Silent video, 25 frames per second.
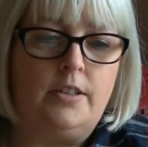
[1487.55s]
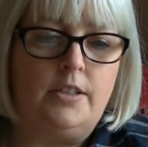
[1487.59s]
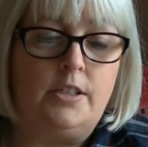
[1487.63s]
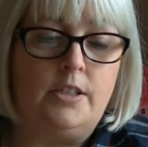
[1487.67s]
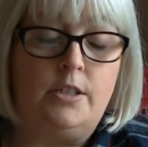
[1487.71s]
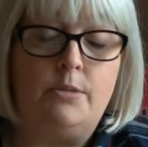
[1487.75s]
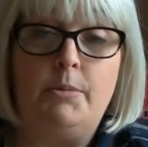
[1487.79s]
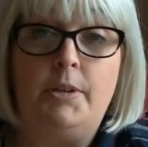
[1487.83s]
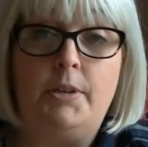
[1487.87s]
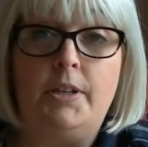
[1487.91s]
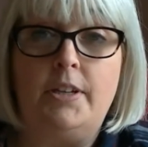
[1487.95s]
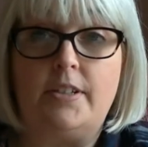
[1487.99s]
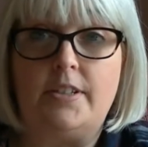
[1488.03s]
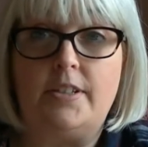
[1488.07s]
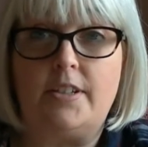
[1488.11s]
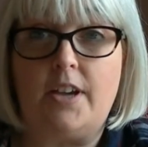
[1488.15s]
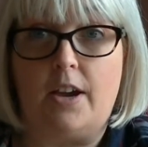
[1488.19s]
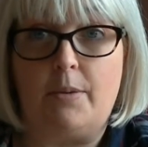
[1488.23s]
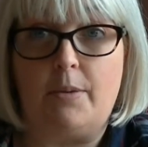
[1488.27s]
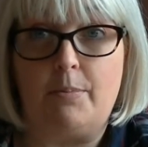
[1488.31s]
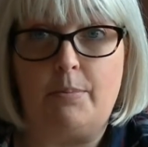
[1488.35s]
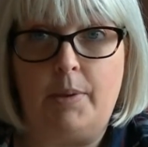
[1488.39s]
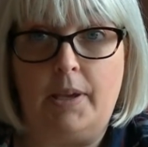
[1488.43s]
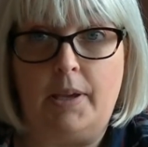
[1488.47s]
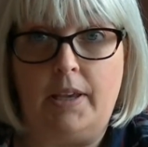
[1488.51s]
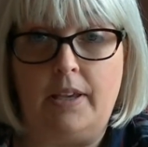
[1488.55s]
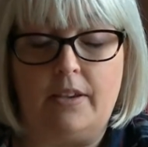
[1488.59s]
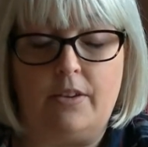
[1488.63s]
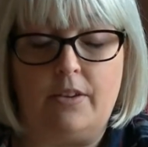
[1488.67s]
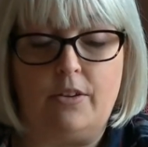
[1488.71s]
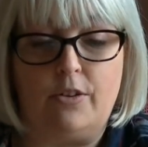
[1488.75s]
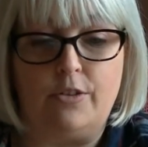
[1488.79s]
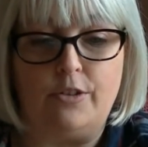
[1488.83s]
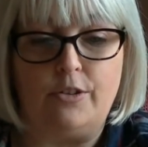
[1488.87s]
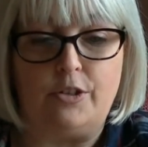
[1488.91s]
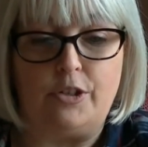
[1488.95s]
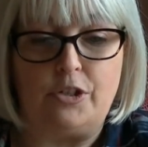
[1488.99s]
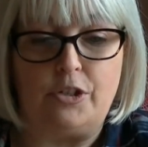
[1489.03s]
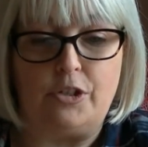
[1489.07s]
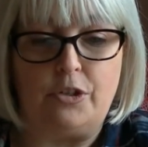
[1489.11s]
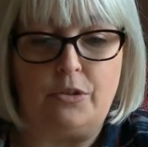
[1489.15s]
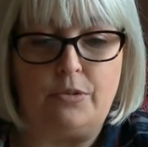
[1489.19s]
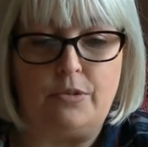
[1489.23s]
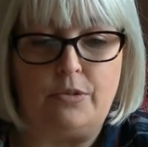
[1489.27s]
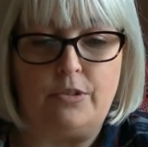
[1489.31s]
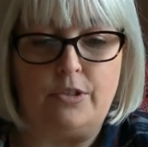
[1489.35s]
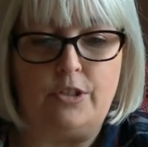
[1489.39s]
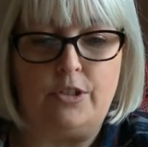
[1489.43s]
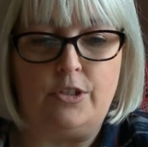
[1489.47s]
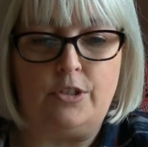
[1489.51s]
To me, it's got pink
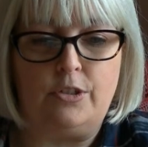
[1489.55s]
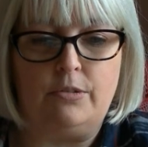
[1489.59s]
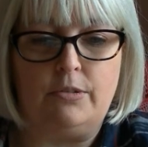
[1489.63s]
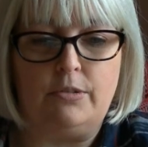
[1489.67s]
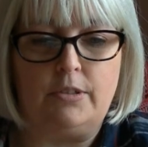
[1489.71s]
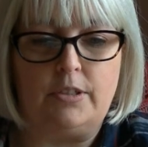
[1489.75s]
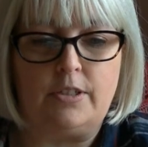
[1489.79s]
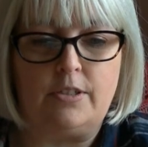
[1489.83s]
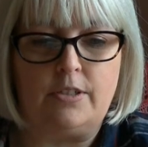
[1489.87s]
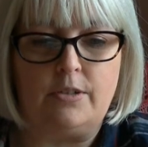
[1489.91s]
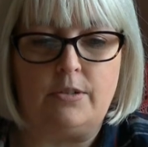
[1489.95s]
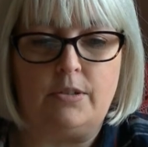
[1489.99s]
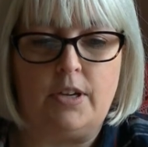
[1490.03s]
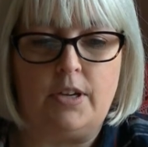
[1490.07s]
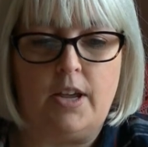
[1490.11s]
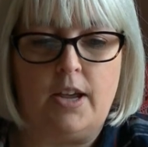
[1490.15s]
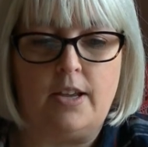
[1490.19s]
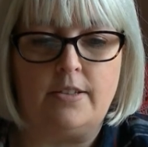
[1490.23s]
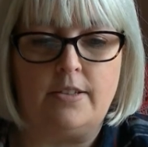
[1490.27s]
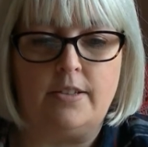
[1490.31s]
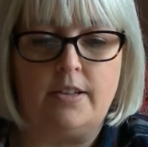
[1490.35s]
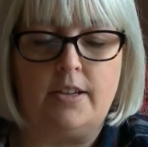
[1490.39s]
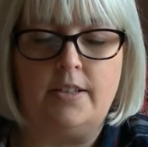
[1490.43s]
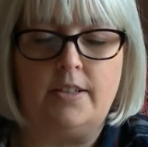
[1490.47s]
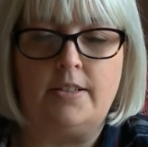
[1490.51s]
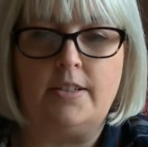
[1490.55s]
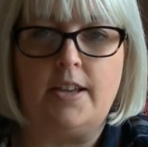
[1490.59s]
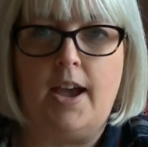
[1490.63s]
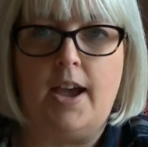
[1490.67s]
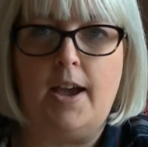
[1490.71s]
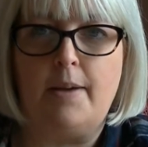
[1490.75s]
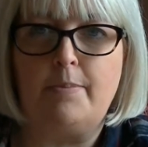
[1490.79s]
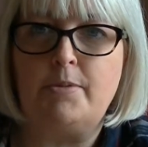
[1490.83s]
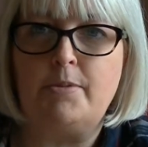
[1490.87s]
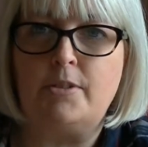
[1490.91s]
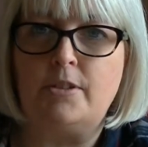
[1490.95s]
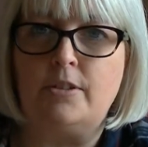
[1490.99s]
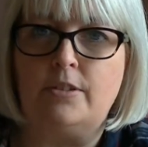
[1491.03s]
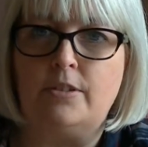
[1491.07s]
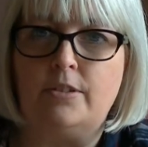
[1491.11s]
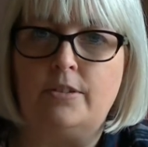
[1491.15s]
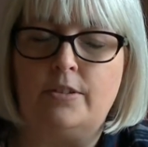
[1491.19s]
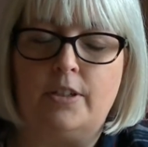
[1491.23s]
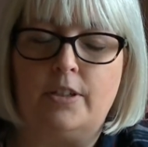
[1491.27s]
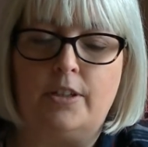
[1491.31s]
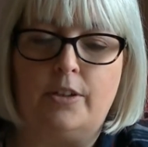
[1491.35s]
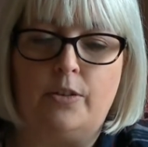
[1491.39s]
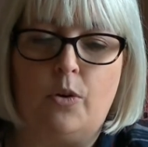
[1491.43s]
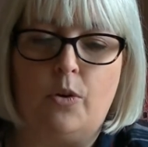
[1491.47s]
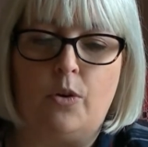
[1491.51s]
undertones to it, so it's
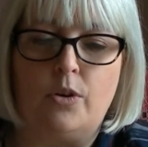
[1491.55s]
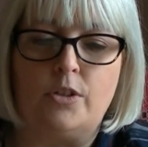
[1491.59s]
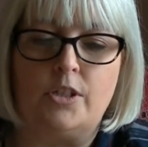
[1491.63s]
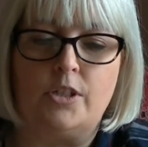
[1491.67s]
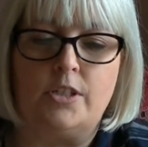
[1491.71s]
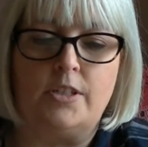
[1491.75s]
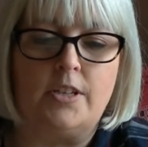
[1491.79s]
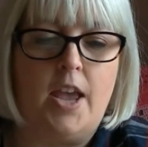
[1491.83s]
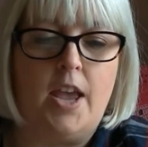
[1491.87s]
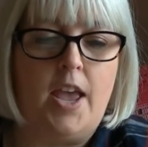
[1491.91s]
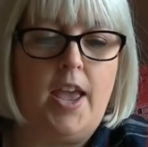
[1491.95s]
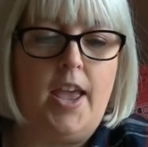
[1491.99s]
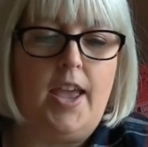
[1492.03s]
absolutely gorgeous.